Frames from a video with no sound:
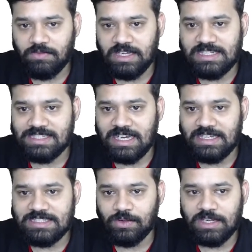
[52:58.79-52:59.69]
fields and
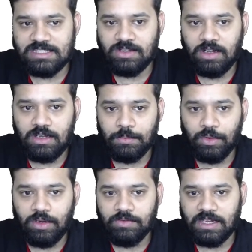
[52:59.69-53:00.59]
is known as Salt
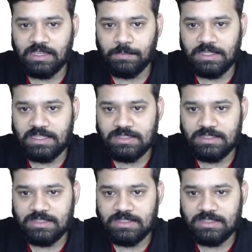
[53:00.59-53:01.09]
Bowl of Andhra Pradesh.